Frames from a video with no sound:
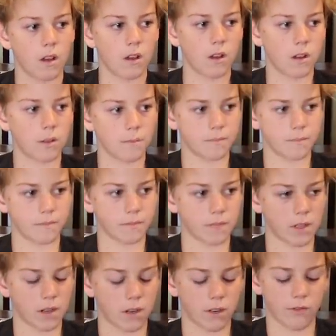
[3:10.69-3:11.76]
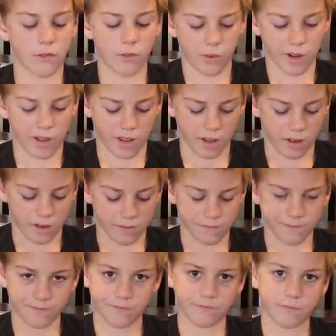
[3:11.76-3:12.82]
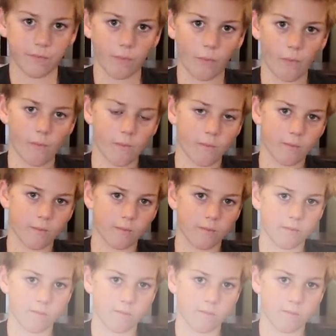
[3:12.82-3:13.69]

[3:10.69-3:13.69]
Ready? I don't know if we're going to go. Set, go.